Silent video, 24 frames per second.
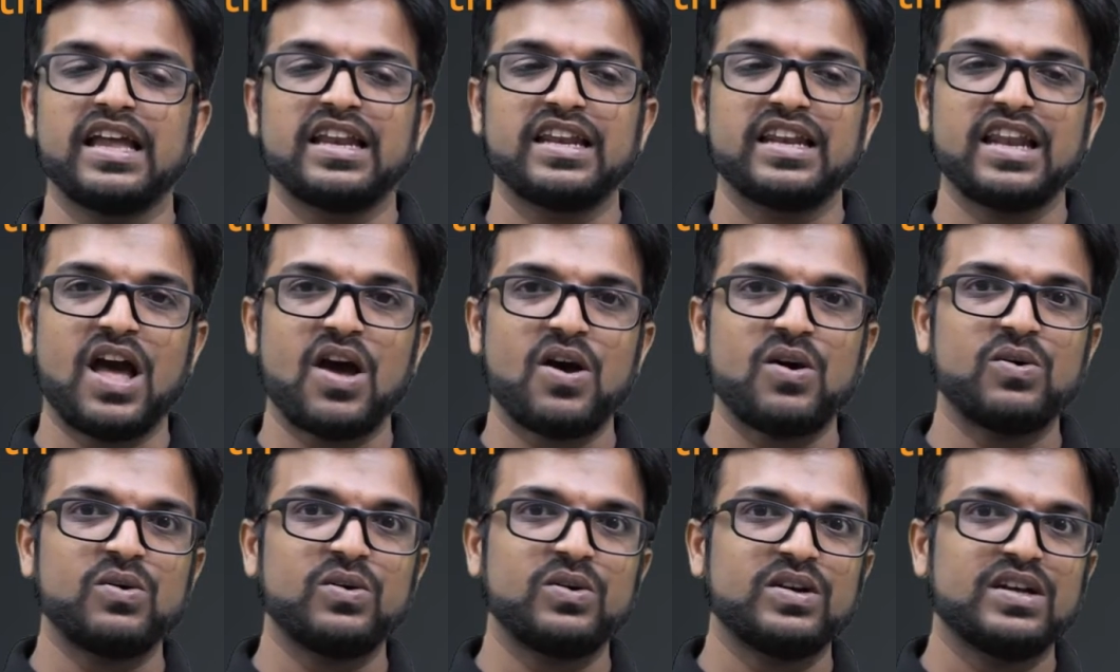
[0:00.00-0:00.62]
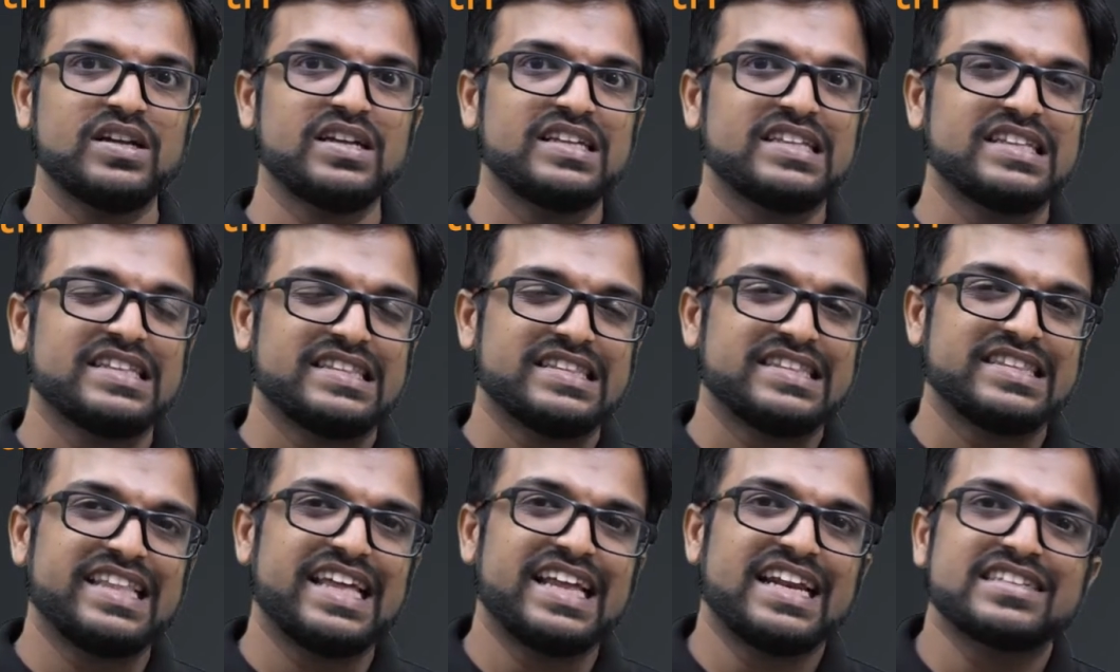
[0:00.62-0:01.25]
Now
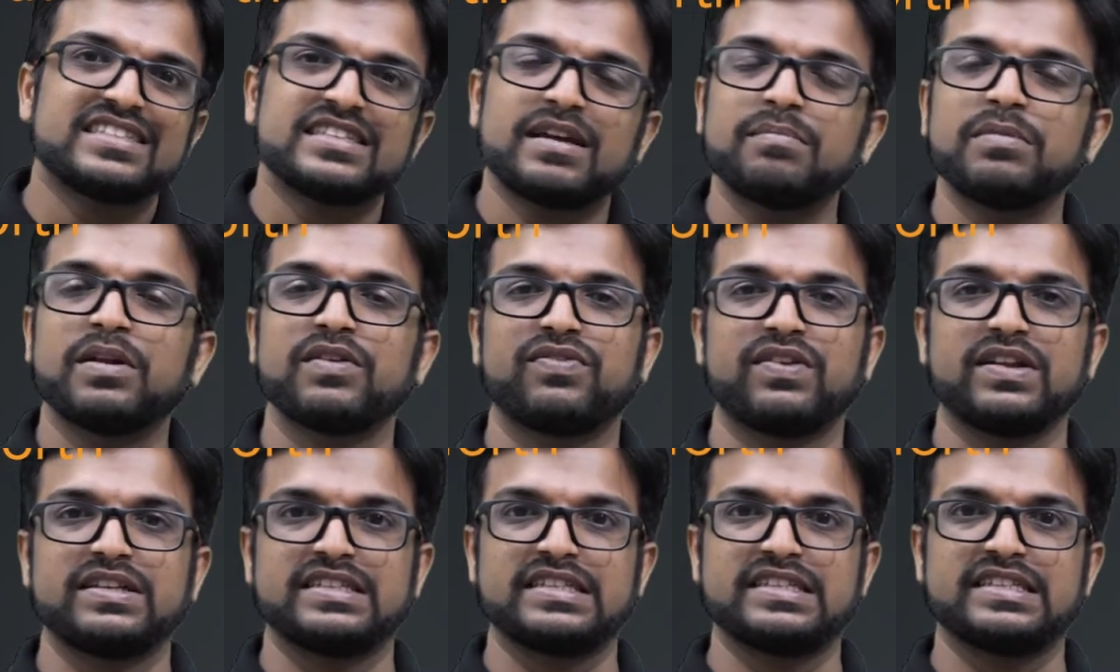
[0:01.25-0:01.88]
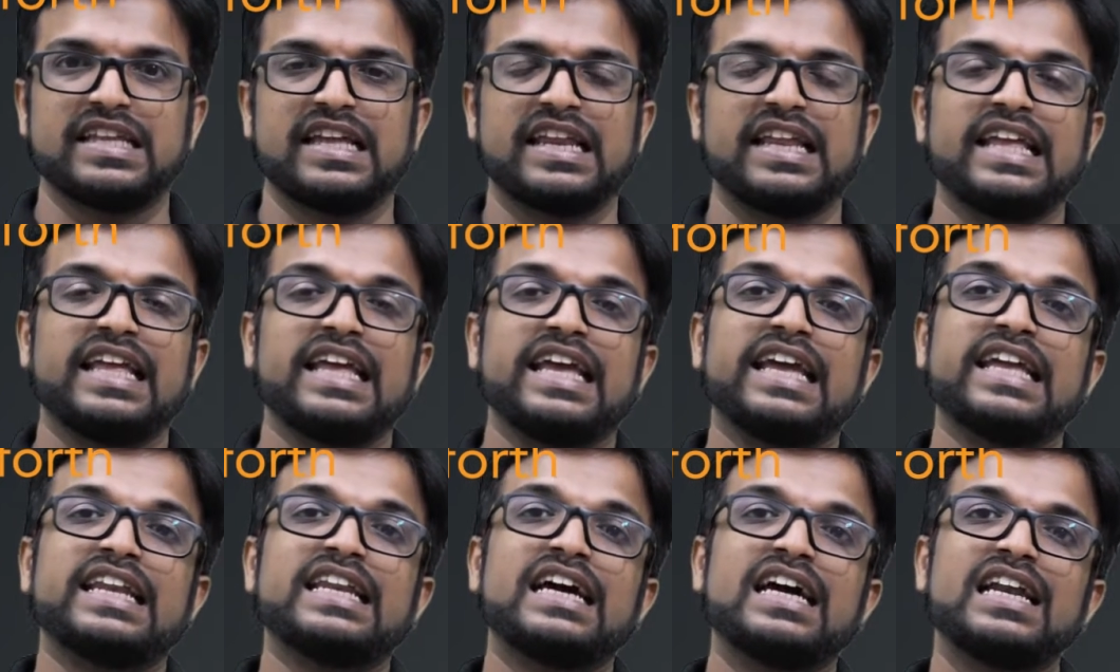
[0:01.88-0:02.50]
there are some differences there.
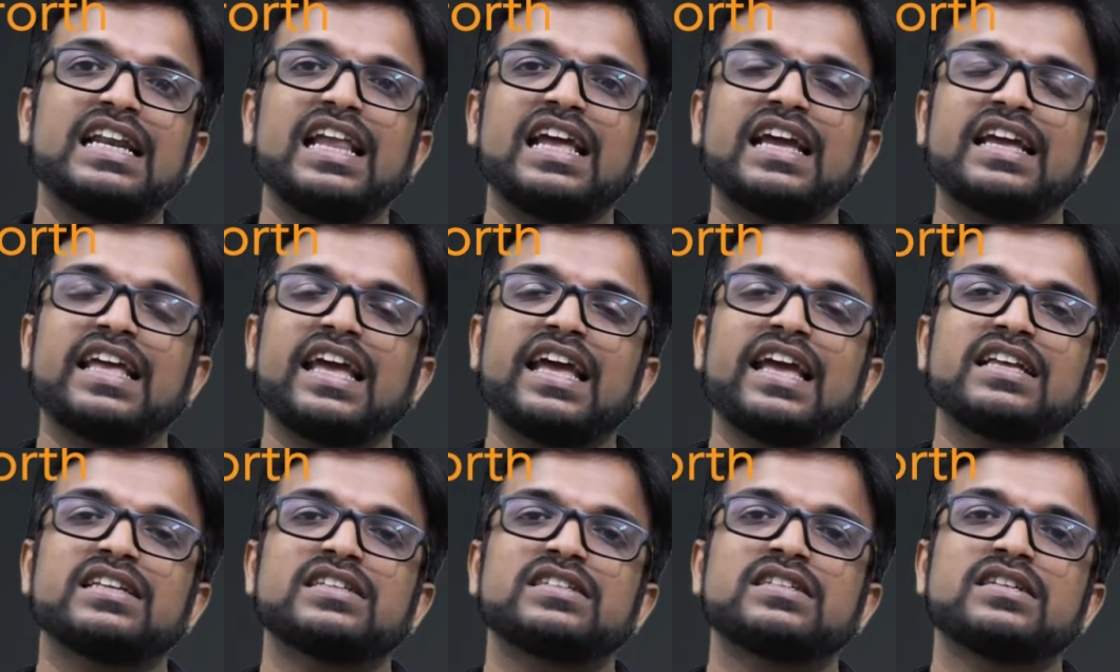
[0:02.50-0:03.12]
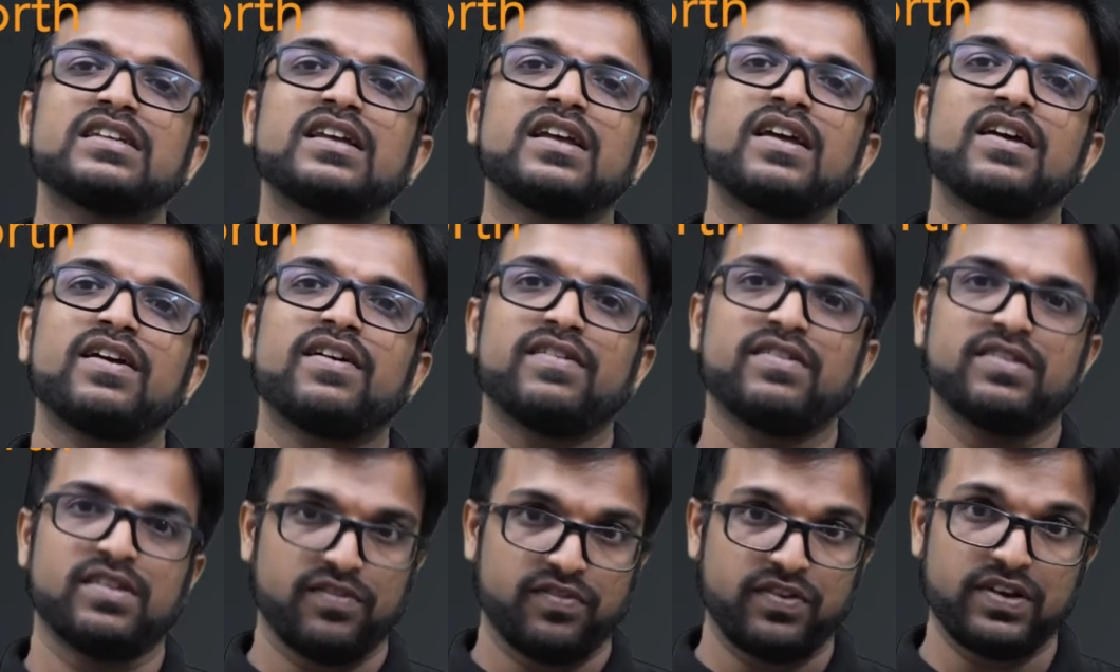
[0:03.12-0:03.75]
In earlier case,
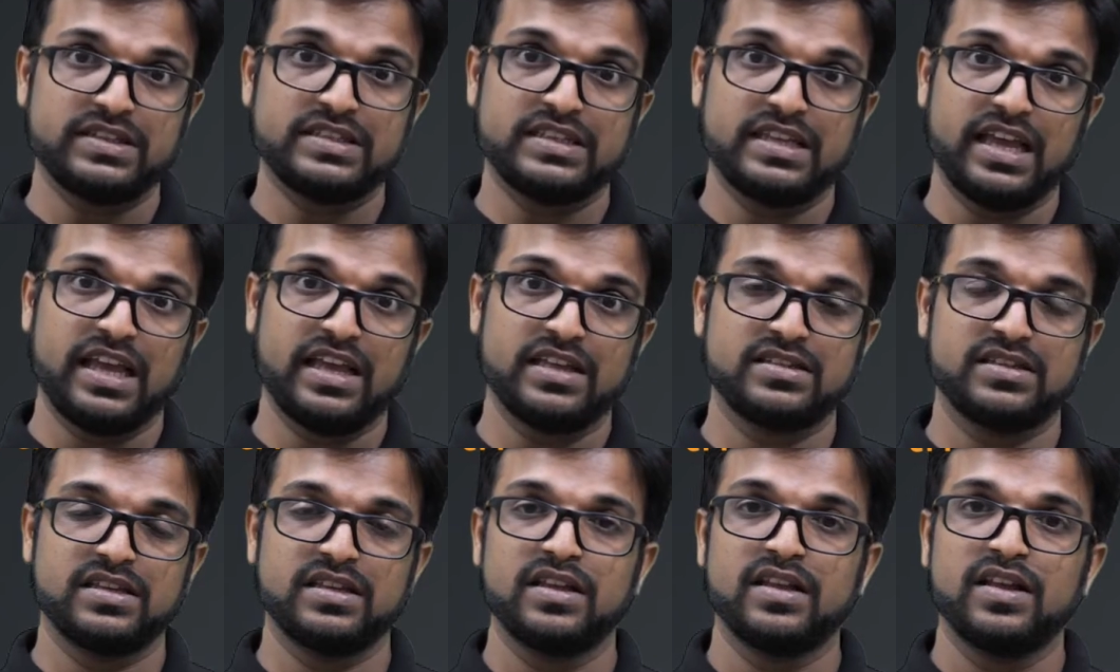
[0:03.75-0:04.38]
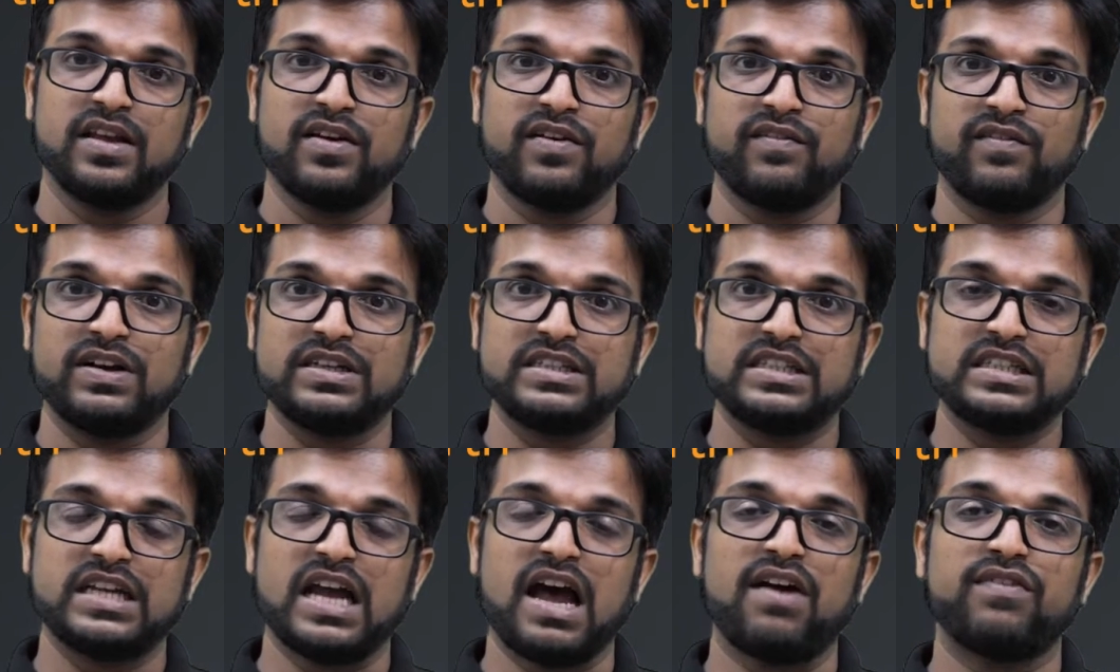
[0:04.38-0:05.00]
the first case, one
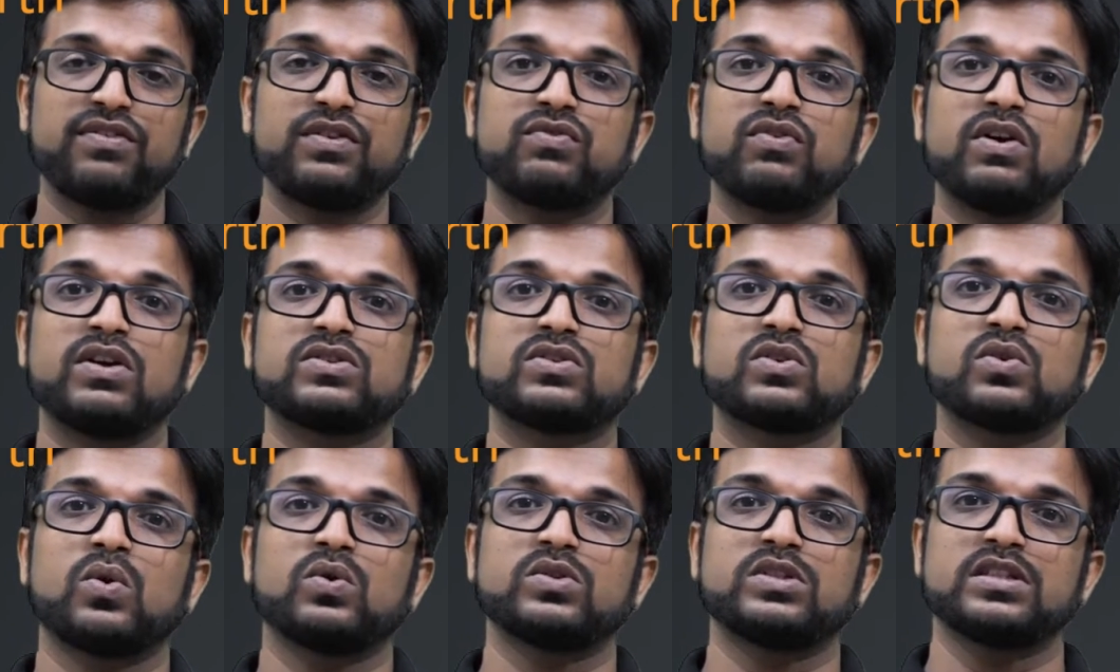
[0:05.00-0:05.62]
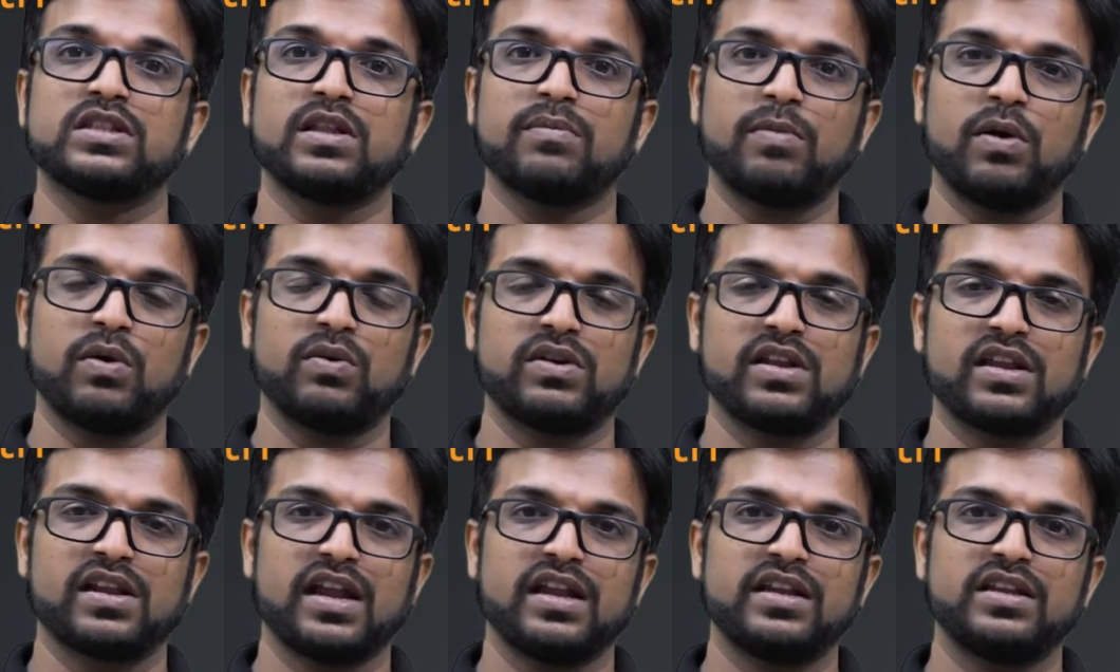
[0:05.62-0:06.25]
shaft was crossing the
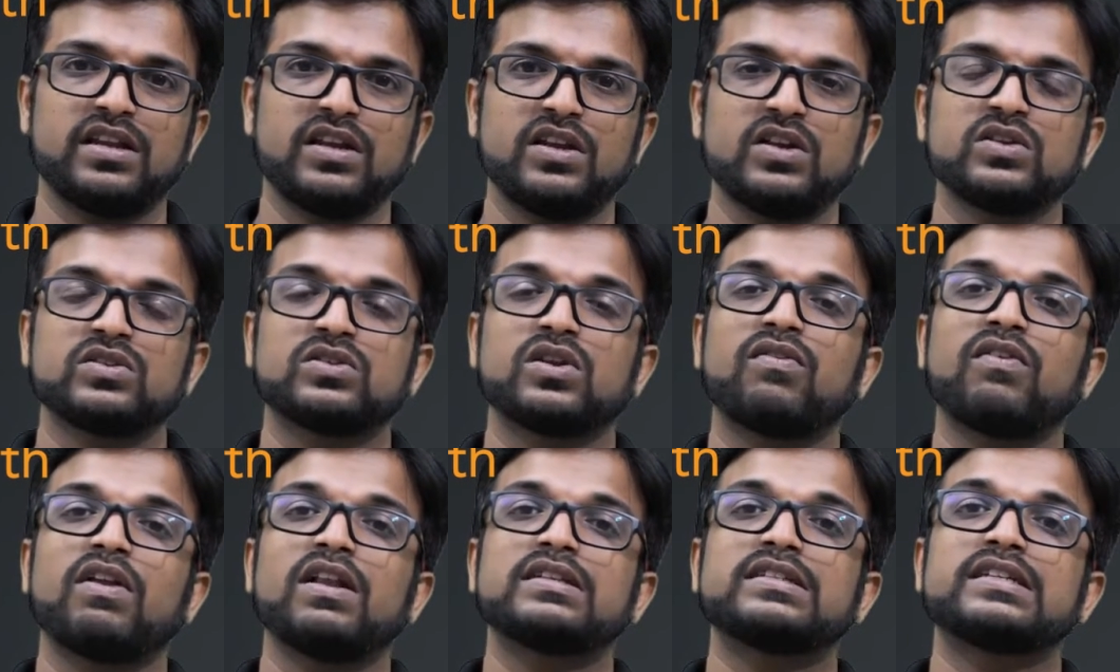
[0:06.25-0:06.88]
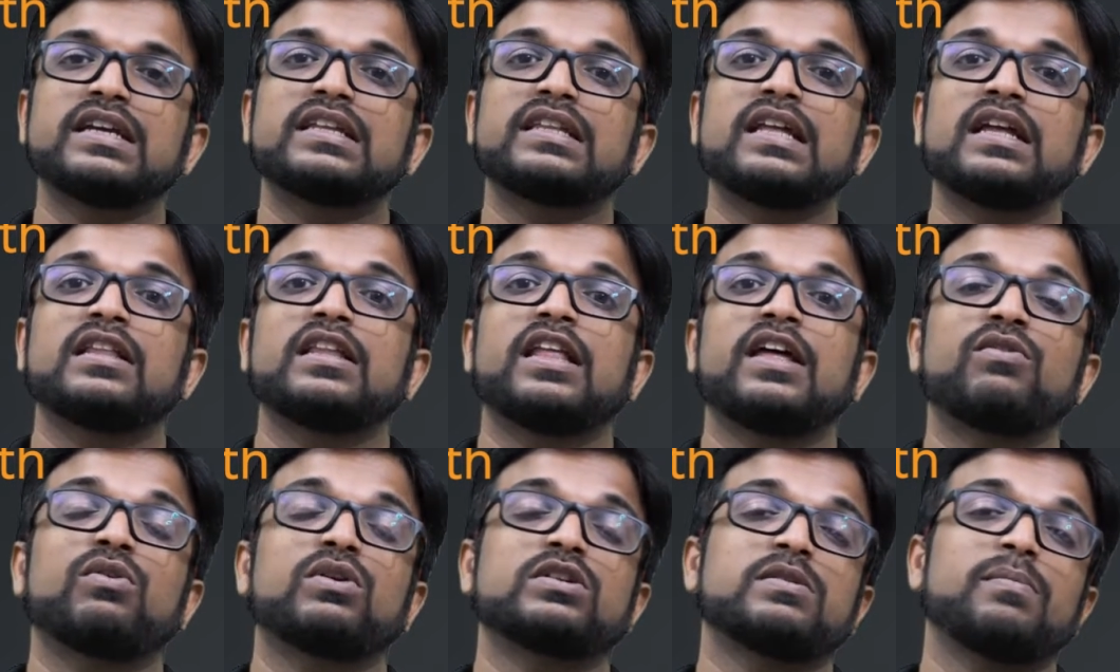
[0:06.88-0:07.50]
boundary, right? So we will say that
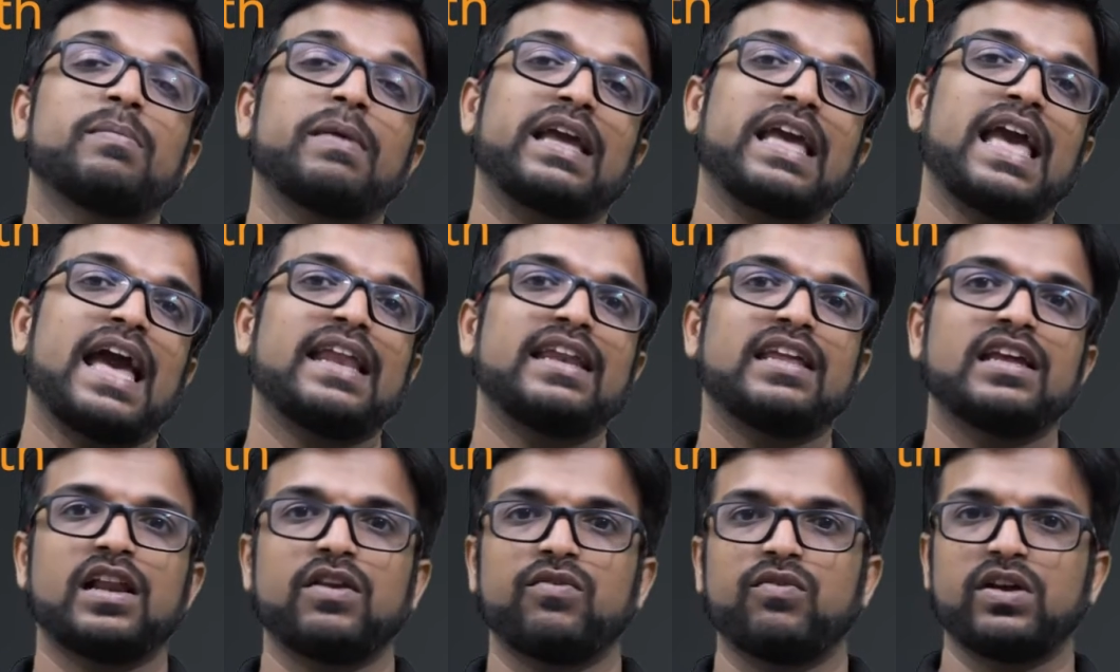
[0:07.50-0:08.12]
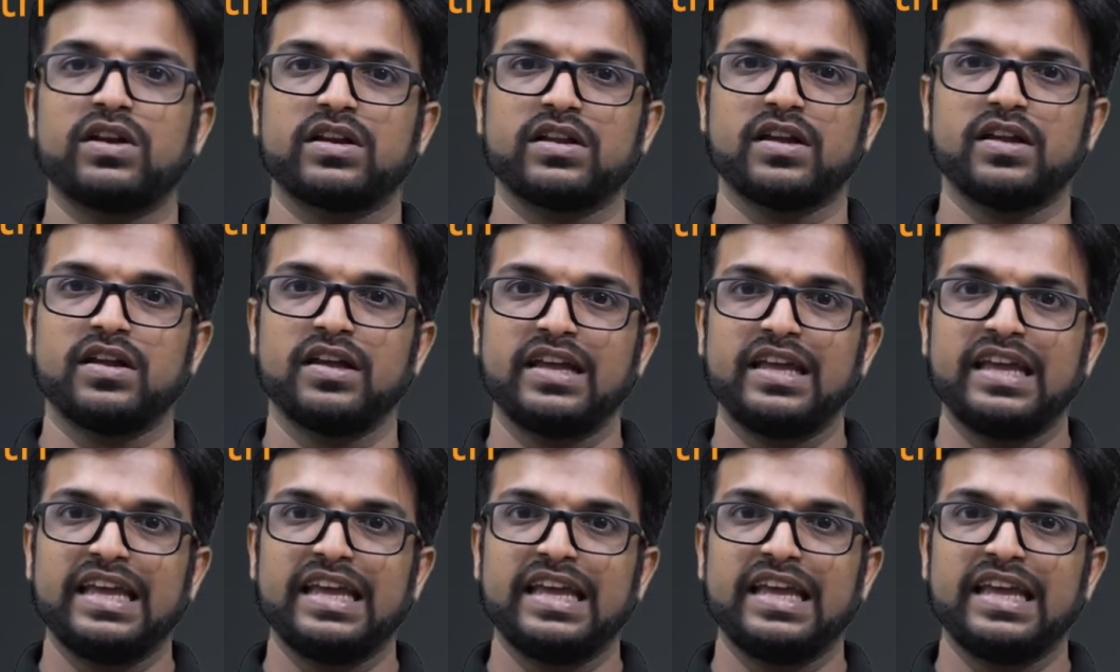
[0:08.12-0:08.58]
there was a mechanical work.